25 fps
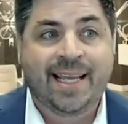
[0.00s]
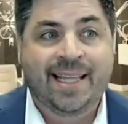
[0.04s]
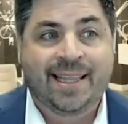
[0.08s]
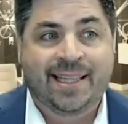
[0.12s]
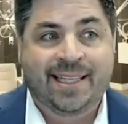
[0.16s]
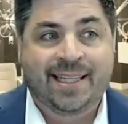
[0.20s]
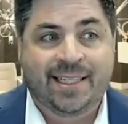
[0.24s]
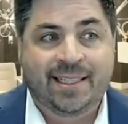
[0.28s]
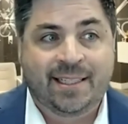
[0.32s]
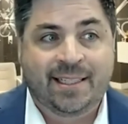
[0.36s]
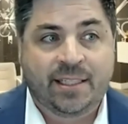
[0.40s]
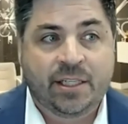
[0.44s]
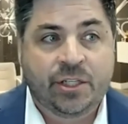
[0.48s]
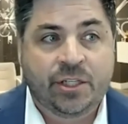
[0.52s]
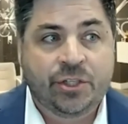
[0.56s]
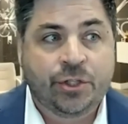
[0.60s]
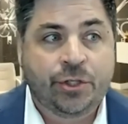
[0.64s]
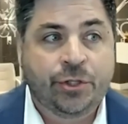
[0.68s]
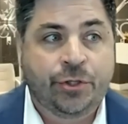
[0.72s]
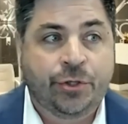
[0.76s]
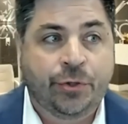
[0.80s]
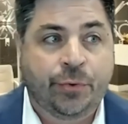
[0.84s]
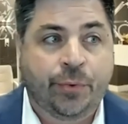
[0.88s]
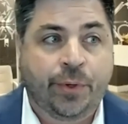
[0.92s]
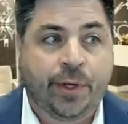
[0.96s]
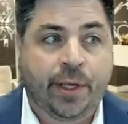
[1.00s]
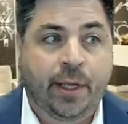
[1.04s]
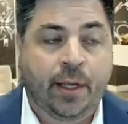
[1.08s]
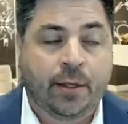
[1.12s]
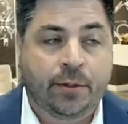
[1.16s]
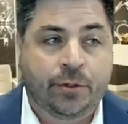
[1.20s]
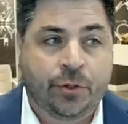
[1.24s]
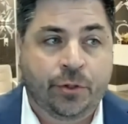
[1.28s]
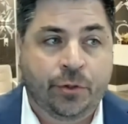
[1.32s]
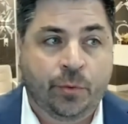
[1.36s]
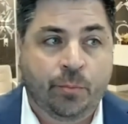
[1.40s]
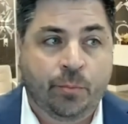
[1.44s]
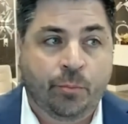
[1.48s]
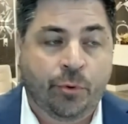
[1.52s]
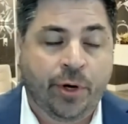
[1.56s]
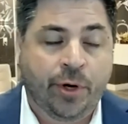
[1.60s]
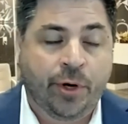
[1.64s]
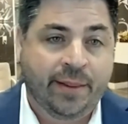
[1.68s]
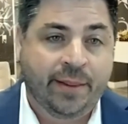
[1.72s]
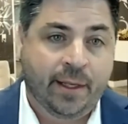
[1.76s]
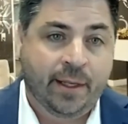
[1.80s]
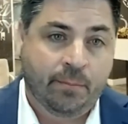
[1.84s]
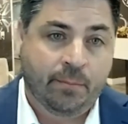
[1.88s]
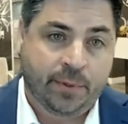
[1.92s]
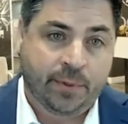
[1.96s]
the decision to bring
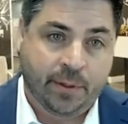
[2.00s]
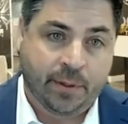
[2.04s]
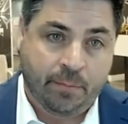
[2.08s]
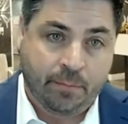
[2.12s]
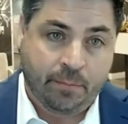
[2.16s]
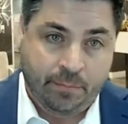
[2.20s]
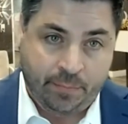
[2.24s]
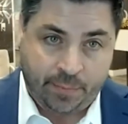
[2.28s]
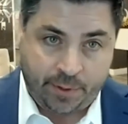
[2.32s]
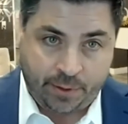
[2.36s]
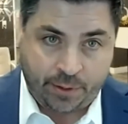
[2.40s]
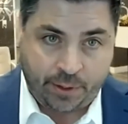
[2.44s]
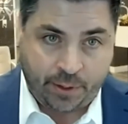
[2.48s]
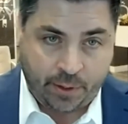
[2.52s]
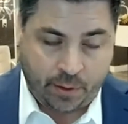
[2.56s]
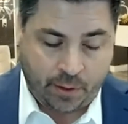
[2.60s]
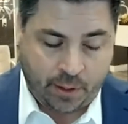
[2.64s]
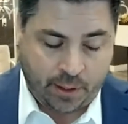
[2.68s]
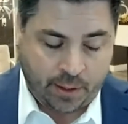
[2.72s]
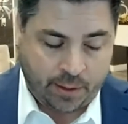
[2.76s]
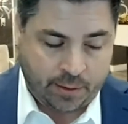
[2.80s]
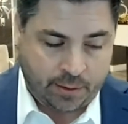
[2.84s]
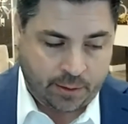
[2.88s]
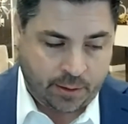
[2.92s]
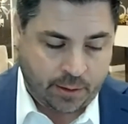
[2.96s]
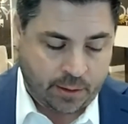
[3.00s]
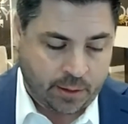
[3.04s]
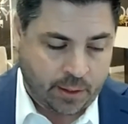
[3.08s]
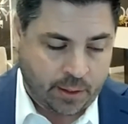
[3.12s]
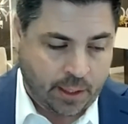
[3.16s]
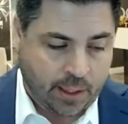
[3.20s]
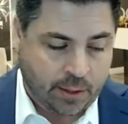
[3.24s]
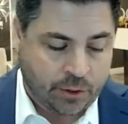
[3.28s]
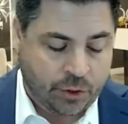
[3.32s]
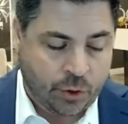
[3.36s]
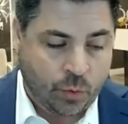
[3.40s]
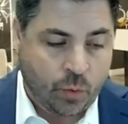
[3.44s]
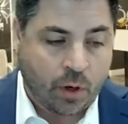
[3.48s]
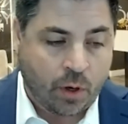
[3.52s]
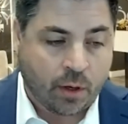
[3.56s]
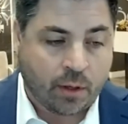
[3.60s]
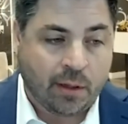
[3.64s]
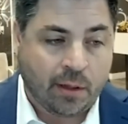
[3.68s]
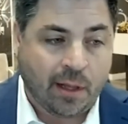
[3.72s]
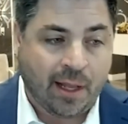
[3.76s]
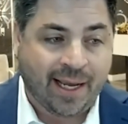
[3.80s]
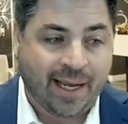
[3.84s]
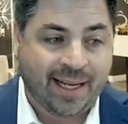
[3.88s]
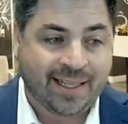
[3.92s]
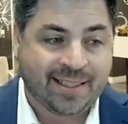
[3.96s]
them to our
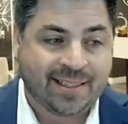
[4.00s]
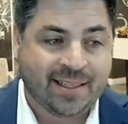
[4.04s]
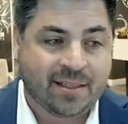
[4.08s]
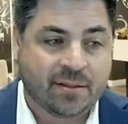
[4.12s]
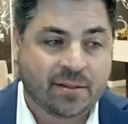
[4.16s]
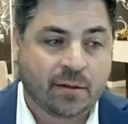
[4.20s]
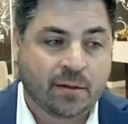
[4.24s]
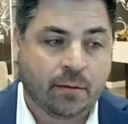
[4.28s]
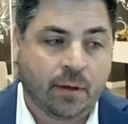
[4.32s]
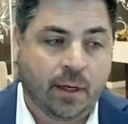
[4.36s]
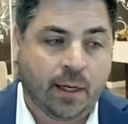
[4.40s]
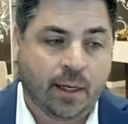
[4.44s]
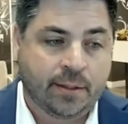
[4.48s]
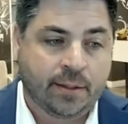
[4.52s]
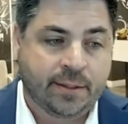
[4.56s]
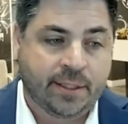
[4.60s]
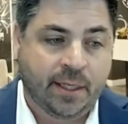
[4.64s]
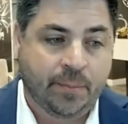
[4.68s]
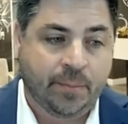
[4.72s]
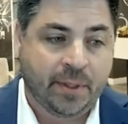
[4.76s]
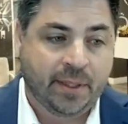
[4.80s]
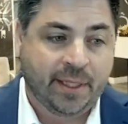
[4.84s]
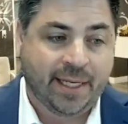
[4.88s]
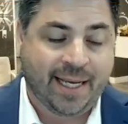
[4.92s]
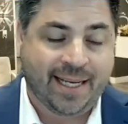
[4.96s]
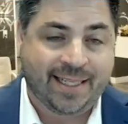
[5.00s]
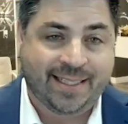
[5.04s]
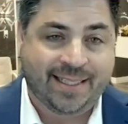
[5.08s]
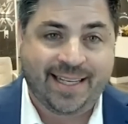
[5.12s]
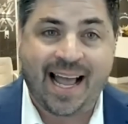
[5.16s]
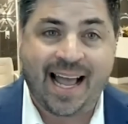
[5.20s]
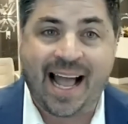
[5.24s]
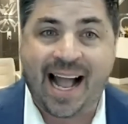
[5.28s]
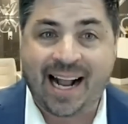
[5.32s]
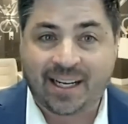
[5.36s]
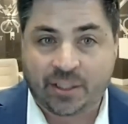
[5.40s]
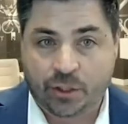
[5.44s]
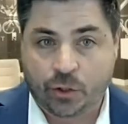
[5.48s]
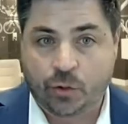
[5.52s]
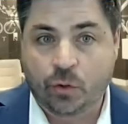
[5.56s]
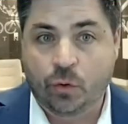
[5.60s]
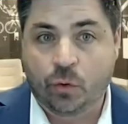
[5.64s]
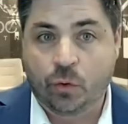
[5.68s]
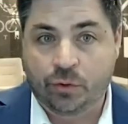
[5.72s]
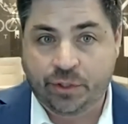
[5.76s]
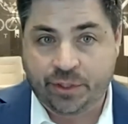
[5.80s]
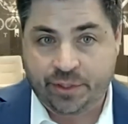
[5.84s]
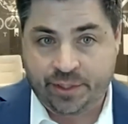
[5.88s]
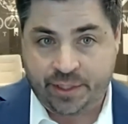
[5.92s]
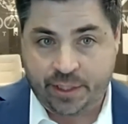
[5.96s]
clients is typically a
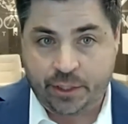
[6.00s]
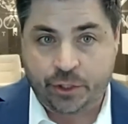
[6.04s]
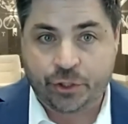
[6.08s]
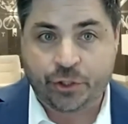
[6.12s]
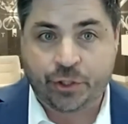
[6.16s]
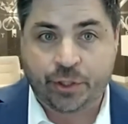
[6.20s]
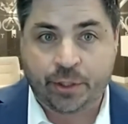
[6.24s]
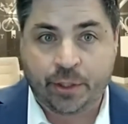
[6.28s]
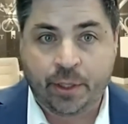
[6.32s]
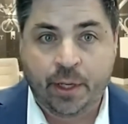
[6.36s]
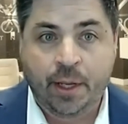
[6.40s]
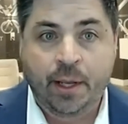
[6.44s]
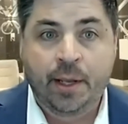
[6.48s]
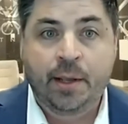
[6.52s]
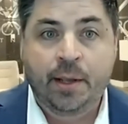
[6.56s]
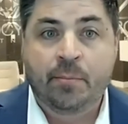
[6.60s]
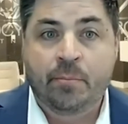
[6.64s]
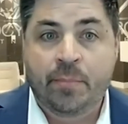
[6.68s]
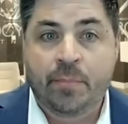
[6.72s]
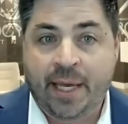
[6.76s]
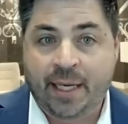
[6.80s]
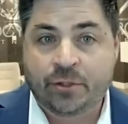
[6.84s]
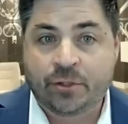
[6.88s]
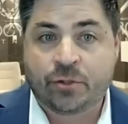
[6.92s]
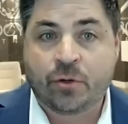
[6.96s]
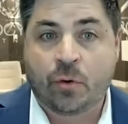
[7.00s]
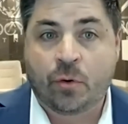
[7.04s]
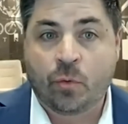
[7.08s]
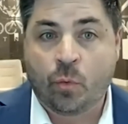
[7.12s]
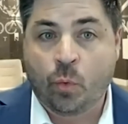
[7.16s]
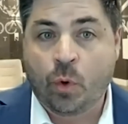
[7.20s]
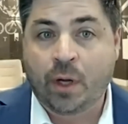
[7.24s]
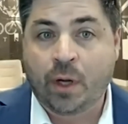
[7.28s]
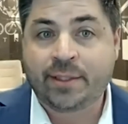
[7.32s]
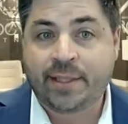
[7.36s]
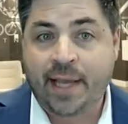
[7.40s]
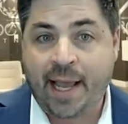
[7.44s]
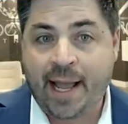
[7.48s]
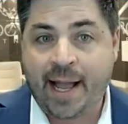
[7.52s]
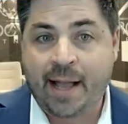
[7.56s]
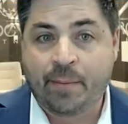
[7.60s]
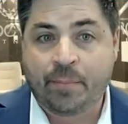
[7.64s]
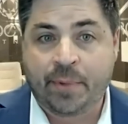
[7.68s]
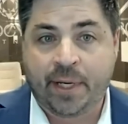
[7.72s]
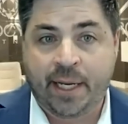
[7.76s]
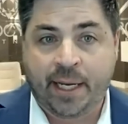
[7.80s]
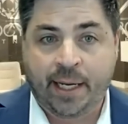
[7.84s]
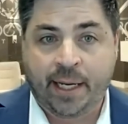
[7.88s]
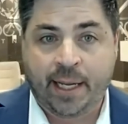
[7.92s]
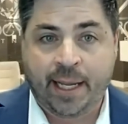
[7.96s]
tactical decision based on what's
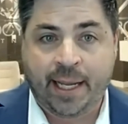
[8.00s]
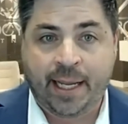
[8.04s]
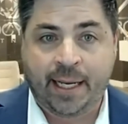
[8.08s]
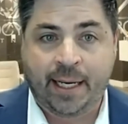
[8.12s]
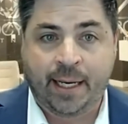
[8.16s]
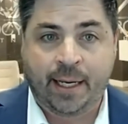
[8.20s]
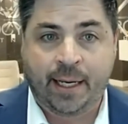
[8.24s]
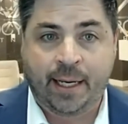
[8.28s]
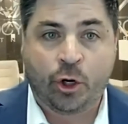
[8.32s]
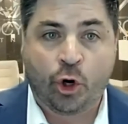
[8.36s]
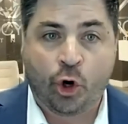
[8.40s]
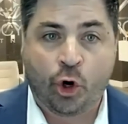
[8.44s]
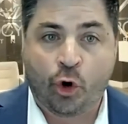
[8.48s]
happening in